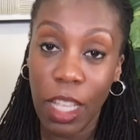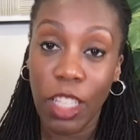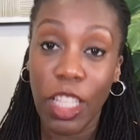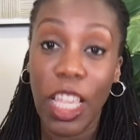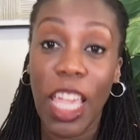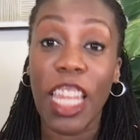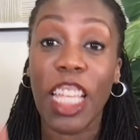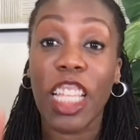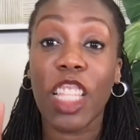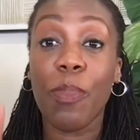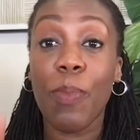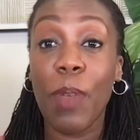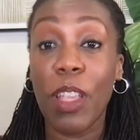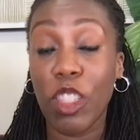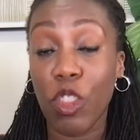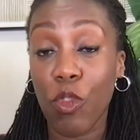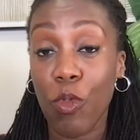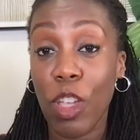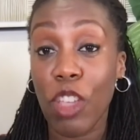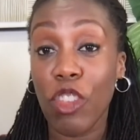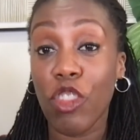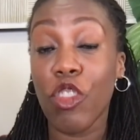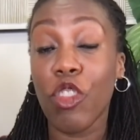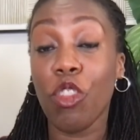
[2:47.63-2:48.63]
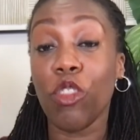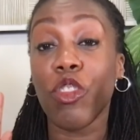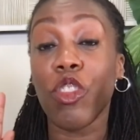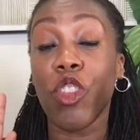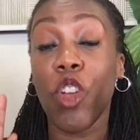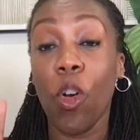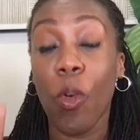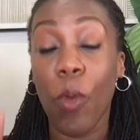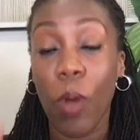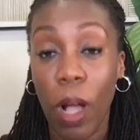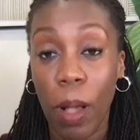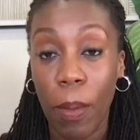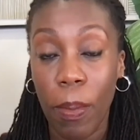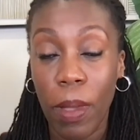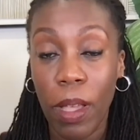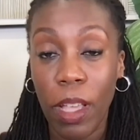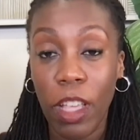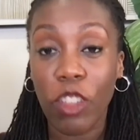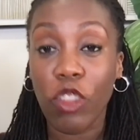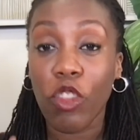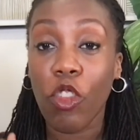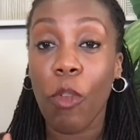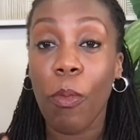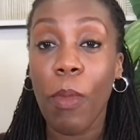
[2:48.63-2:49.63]
and expense ratios go up.
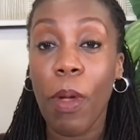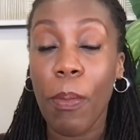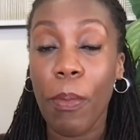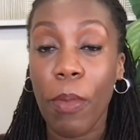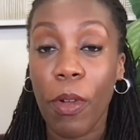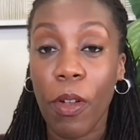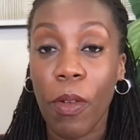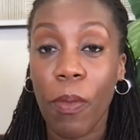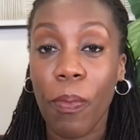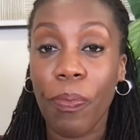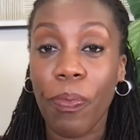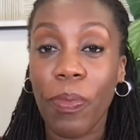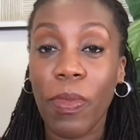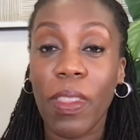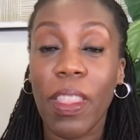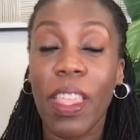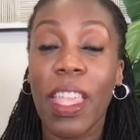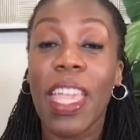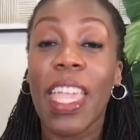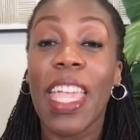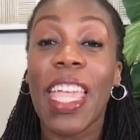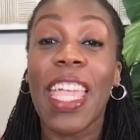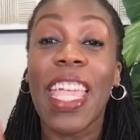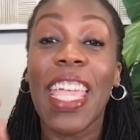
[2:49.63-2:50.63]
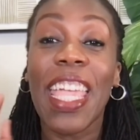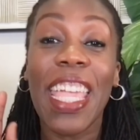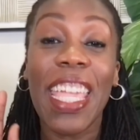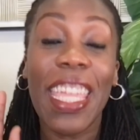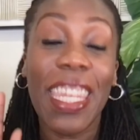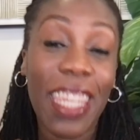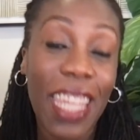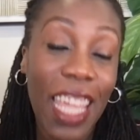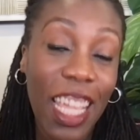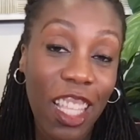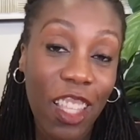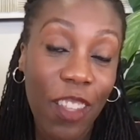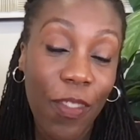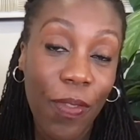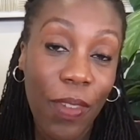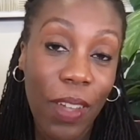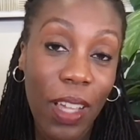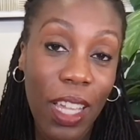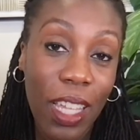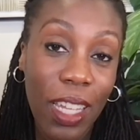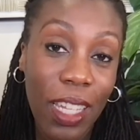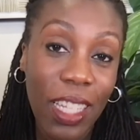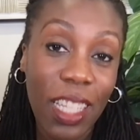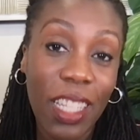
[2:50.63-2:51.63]
So remember, index
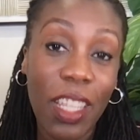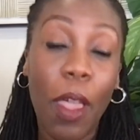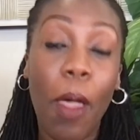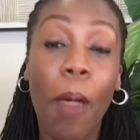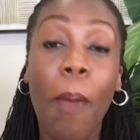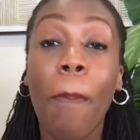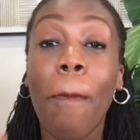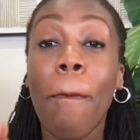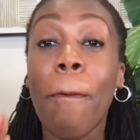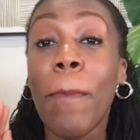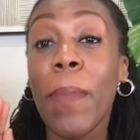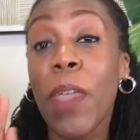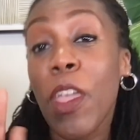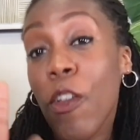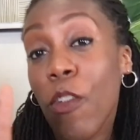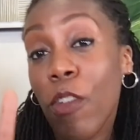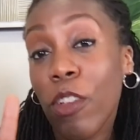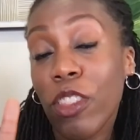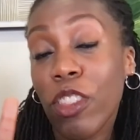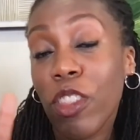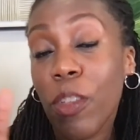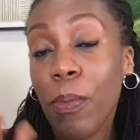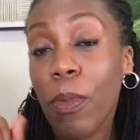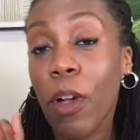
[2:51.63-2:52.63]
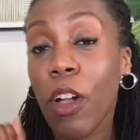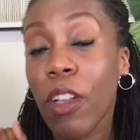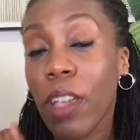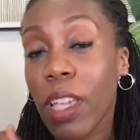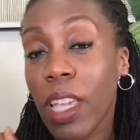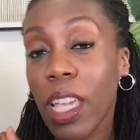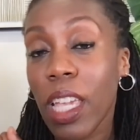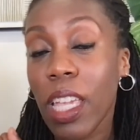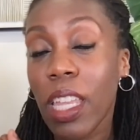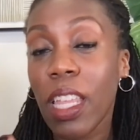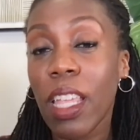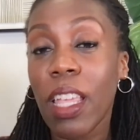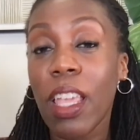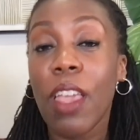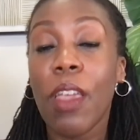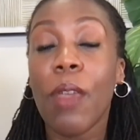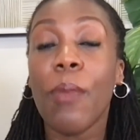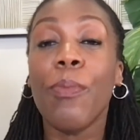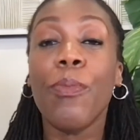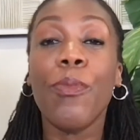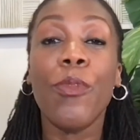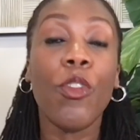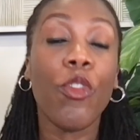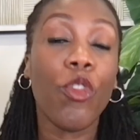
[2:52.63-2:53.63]
fund mirrors the market.
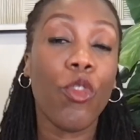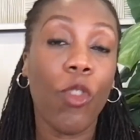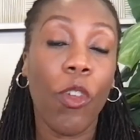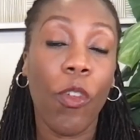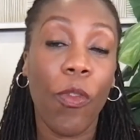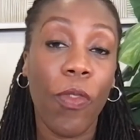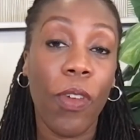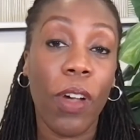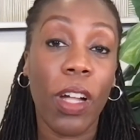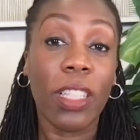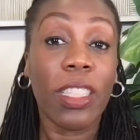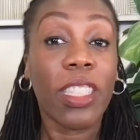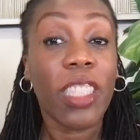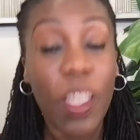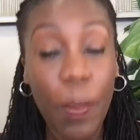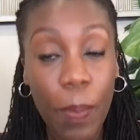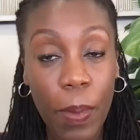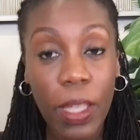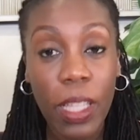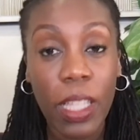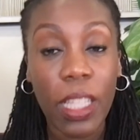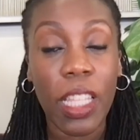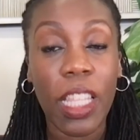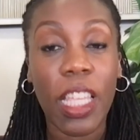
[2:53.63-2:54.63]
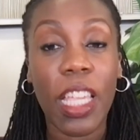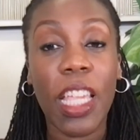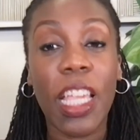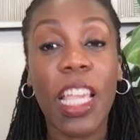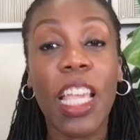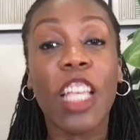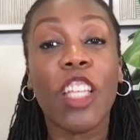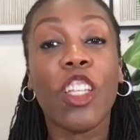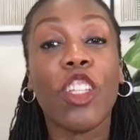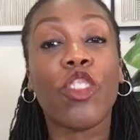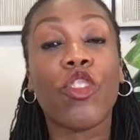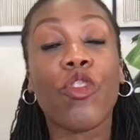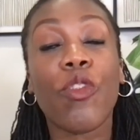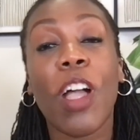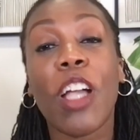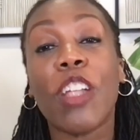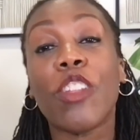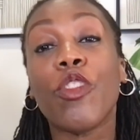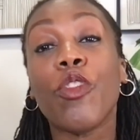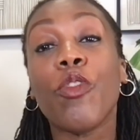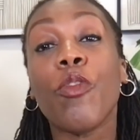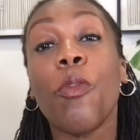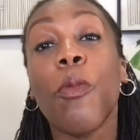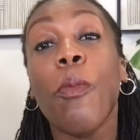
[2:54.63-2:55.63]
Mutual fund typically is trying
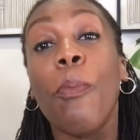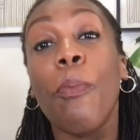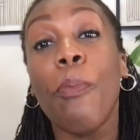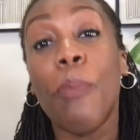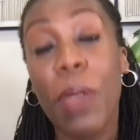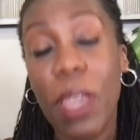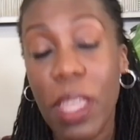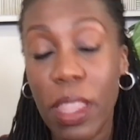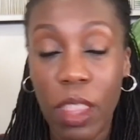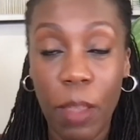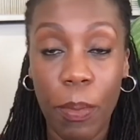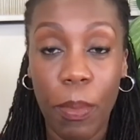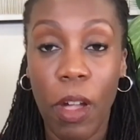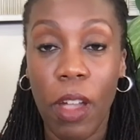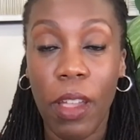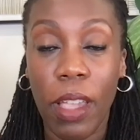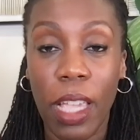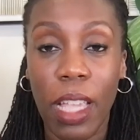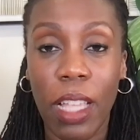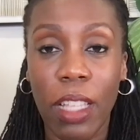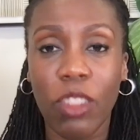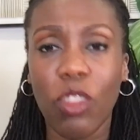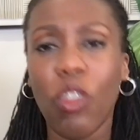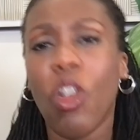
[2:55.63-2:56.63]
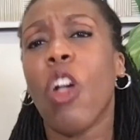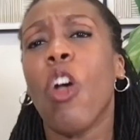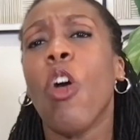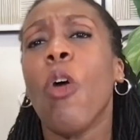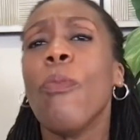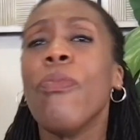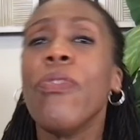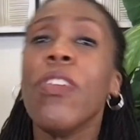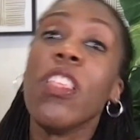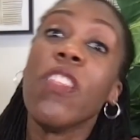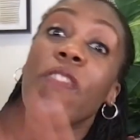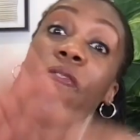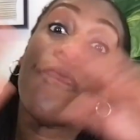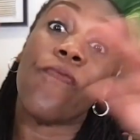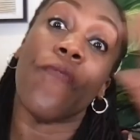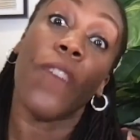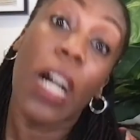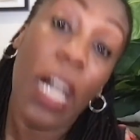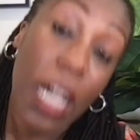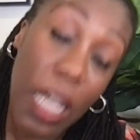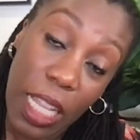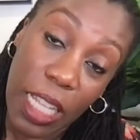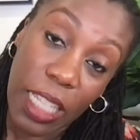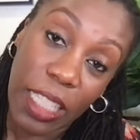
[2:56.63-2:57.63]
to beat the market. So I hope these
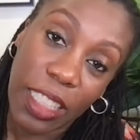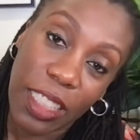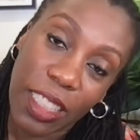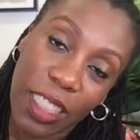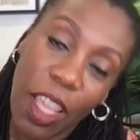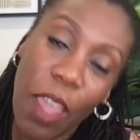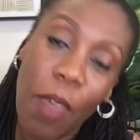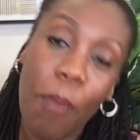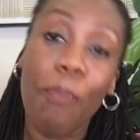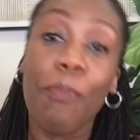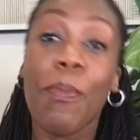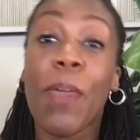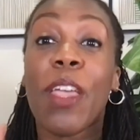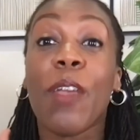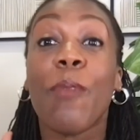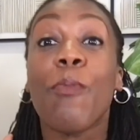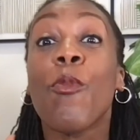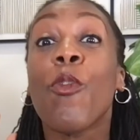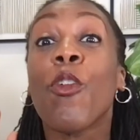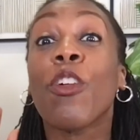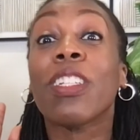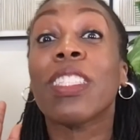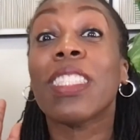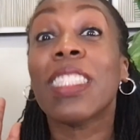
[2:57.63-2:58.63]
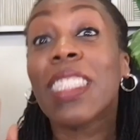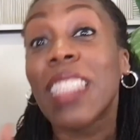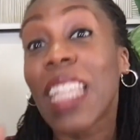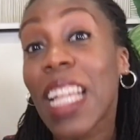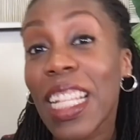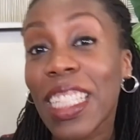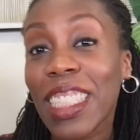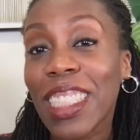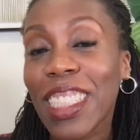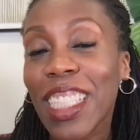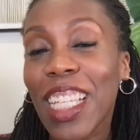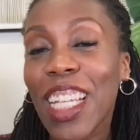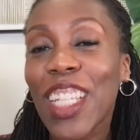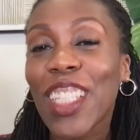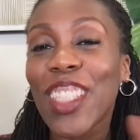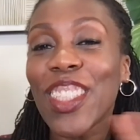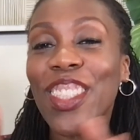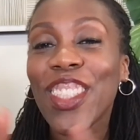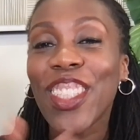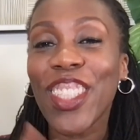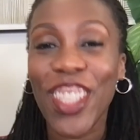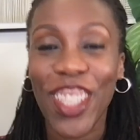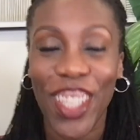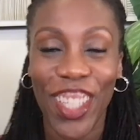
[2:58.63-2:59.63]
funds make more sense
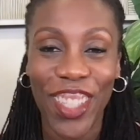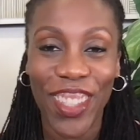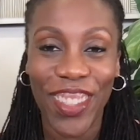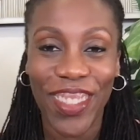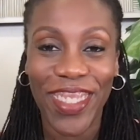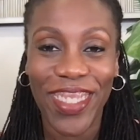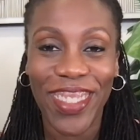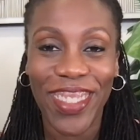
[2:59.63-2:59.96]
to you.